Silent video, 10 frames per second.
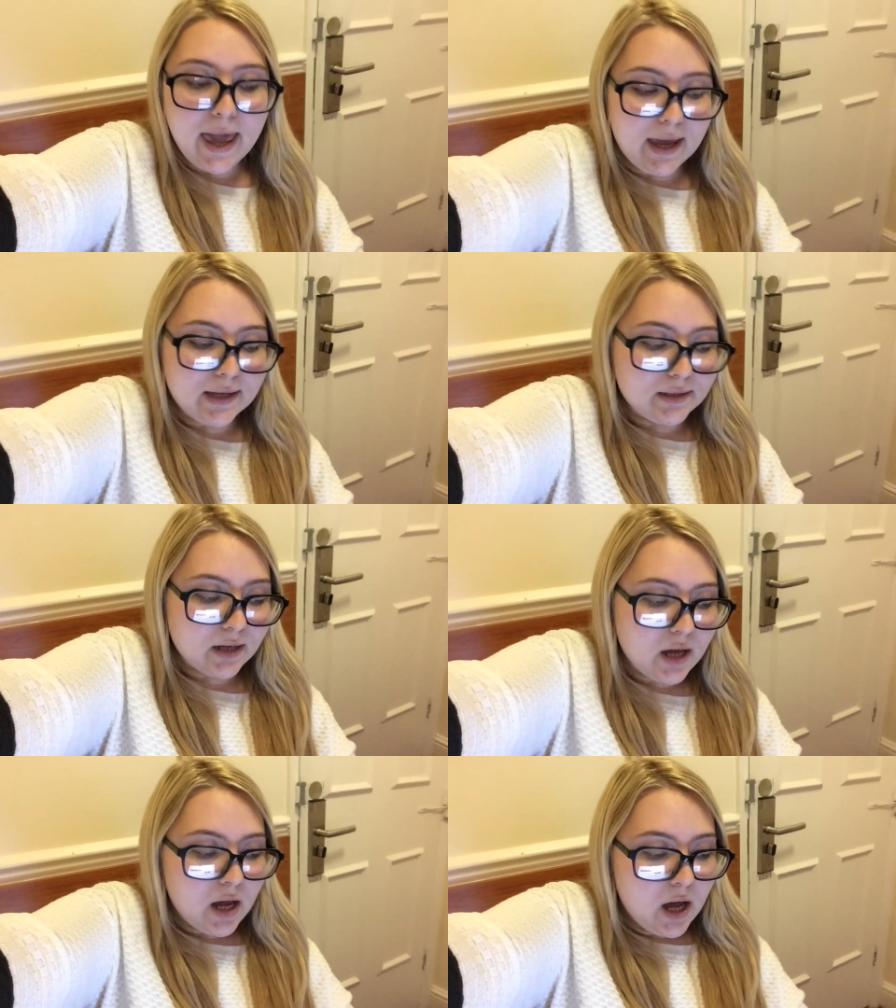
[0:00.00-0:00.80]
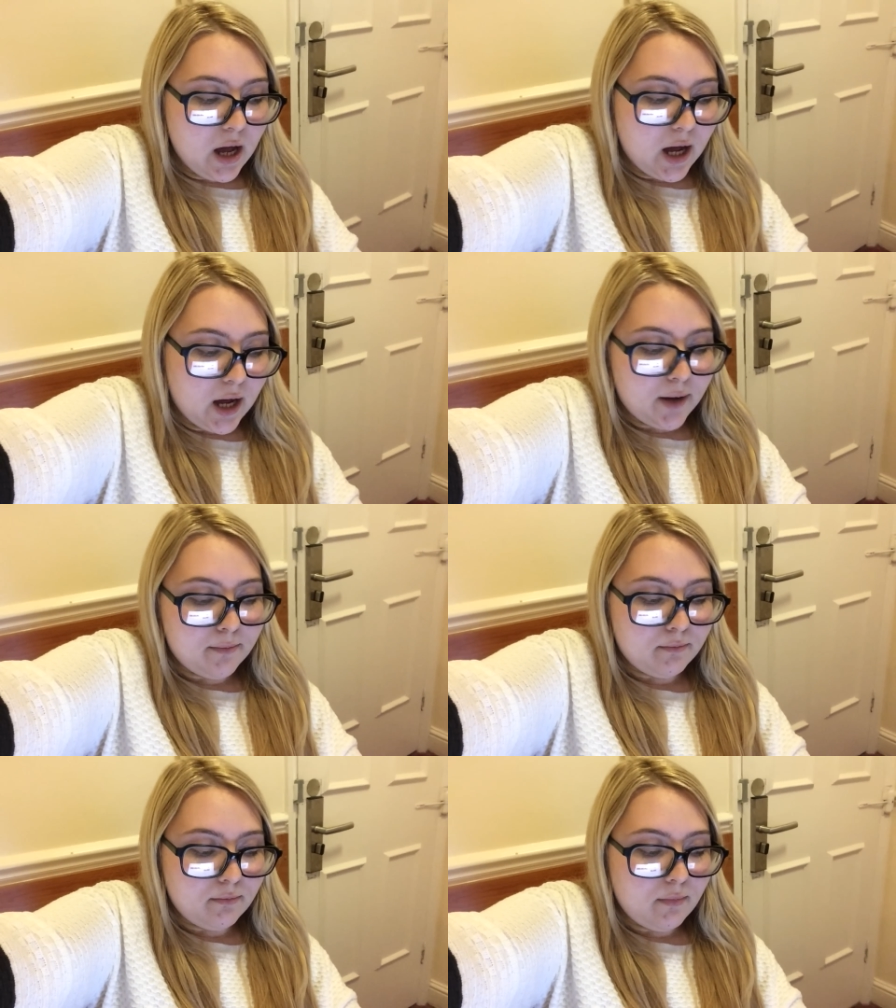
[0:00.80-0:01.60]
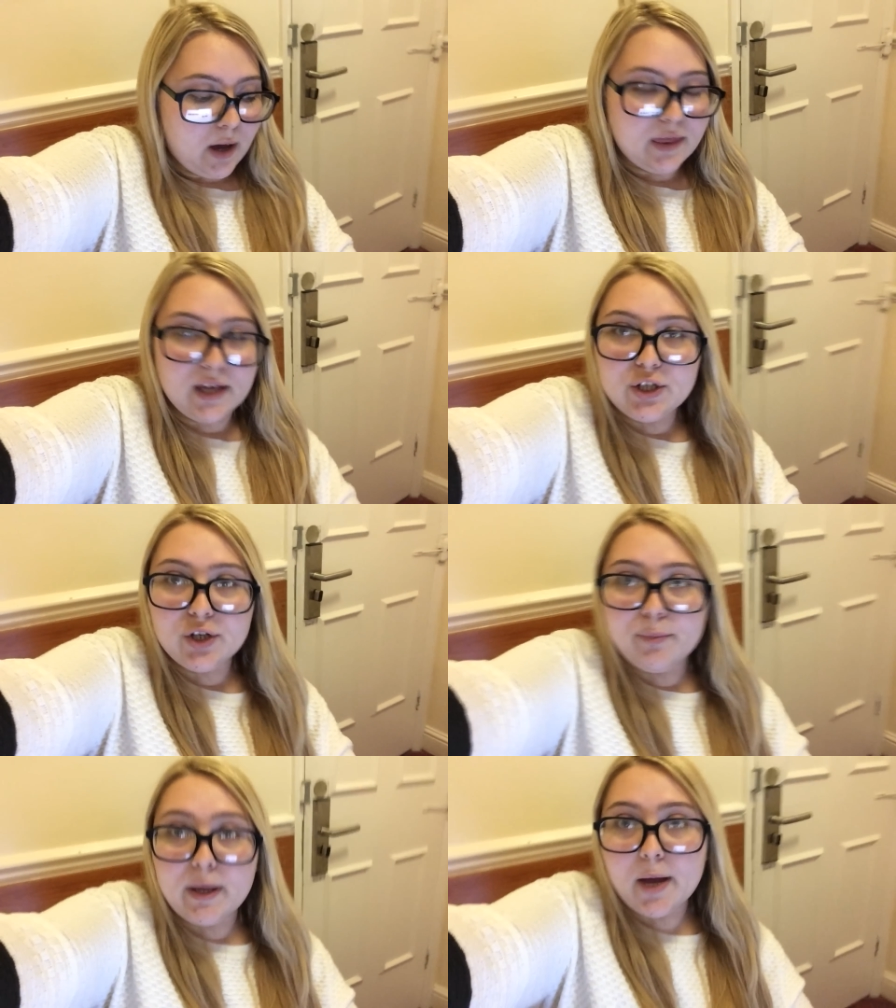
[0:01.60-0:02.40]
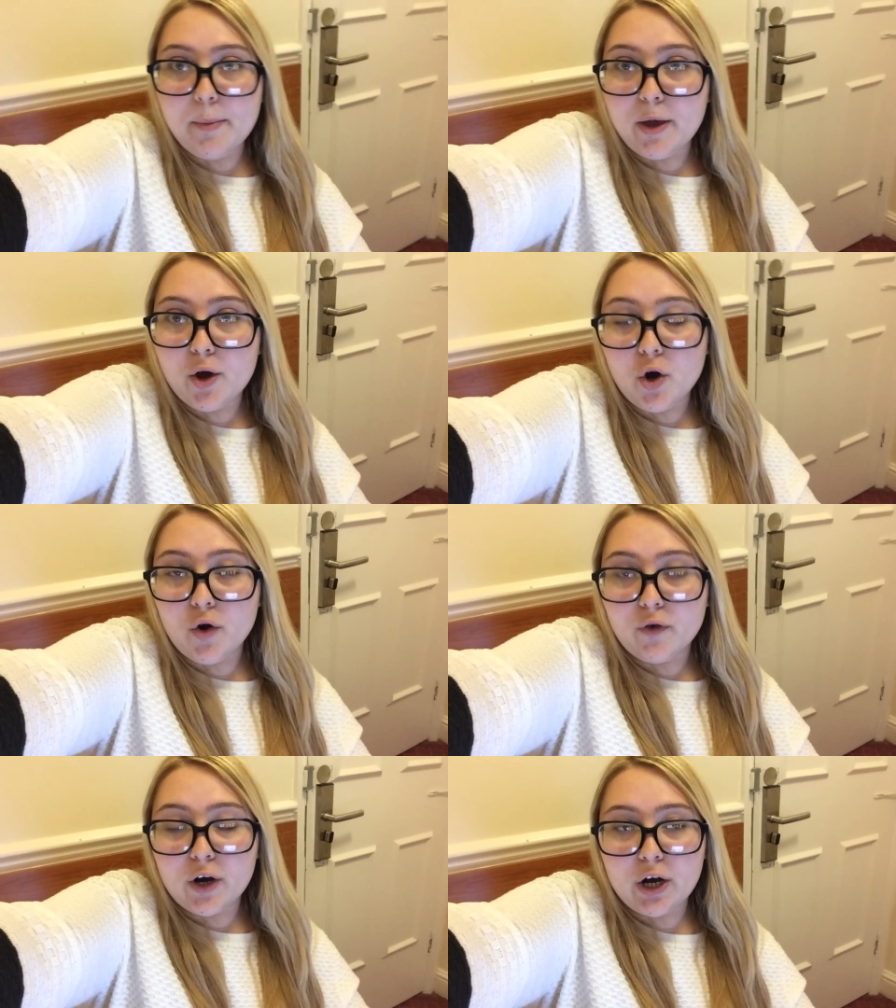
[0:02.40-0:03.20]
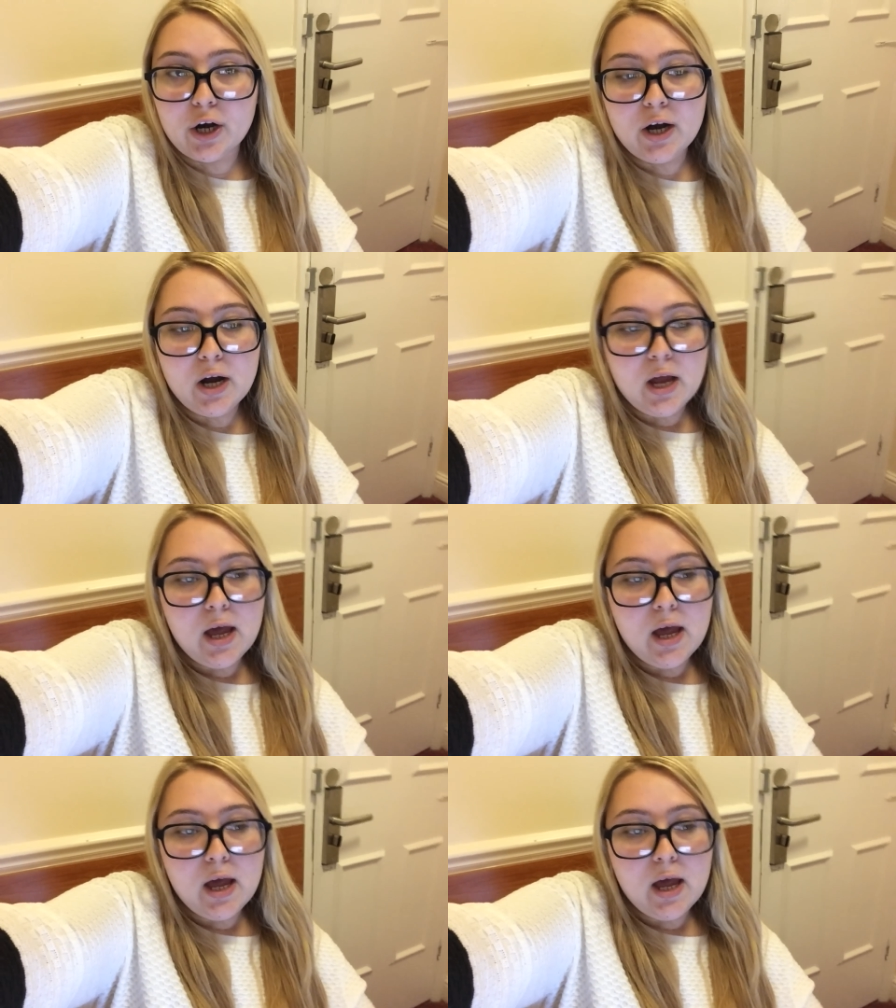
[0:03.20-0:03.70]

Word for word: and um, I think she'll be coming over